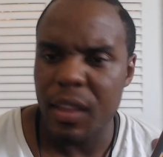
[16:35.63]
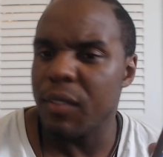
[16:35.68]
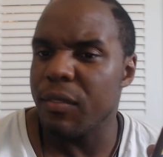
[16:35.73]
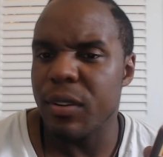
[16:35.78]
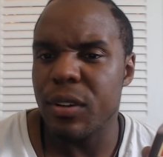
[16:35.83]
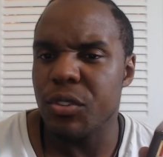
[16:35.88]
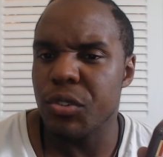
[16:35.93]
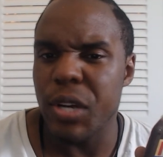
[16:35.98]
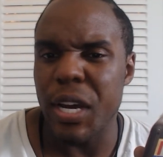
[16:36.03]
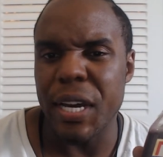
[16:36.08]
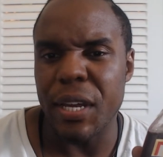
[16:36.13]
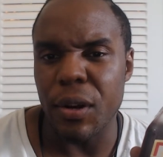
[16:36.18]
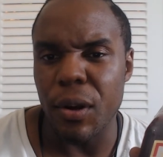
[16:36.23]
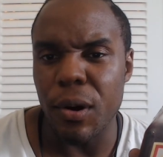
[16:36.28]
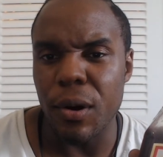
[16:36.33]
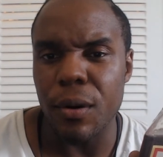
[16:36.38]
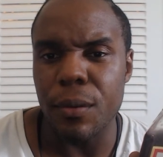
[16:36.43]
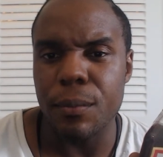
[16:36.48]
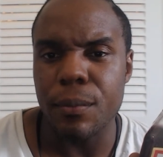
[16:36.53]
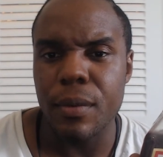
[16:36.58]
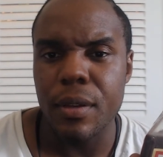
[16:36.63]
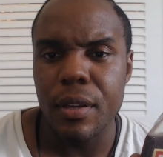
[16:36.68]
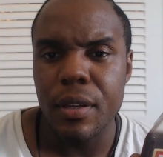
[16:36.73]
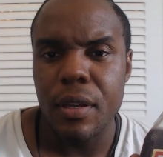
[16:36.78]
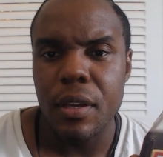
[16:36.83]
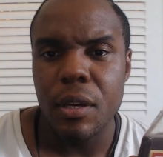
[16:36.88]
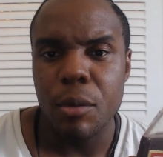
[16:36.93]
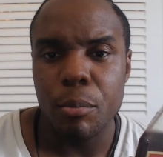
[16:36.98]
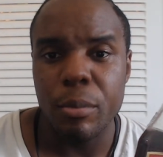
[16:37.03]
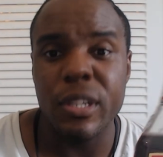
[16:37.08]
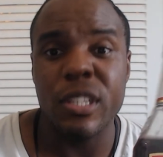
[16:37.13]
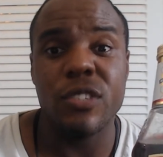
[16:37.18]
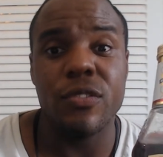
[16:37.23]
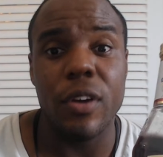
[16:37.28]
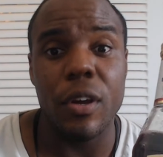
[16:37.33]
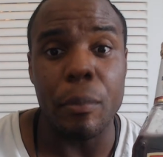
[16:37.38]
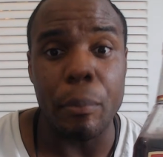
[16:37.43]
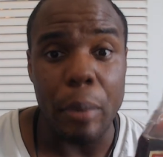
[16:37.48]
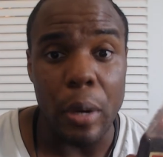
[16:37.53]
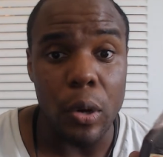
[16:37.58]
at all, but it's
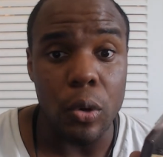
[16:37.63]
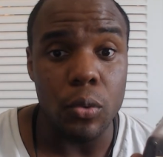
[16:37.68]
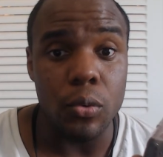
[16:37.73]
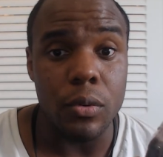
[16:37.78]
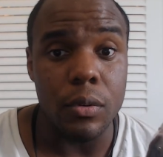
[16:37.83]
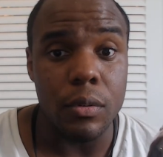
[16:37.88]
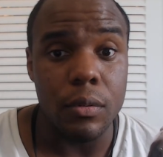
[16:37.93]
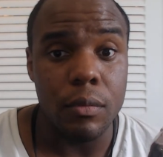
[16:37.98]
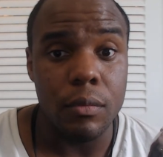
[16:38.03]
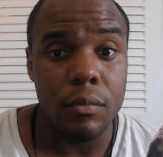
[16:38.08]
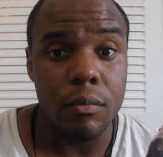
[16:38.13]
very potent.